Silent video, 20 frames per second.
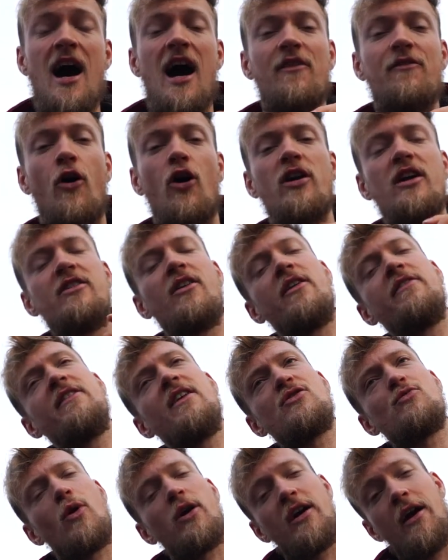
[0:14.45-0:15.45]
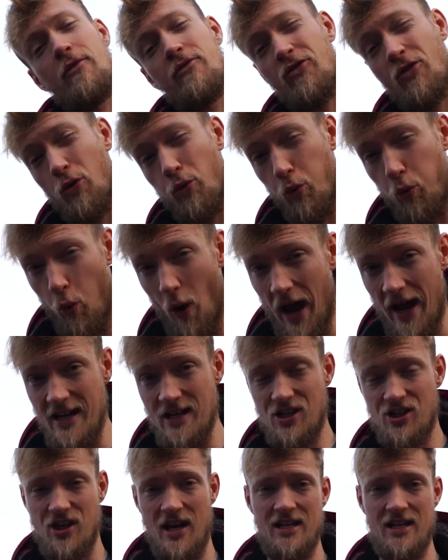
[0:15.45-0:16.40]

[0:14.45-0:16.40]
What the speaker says: I've already done this workout twice.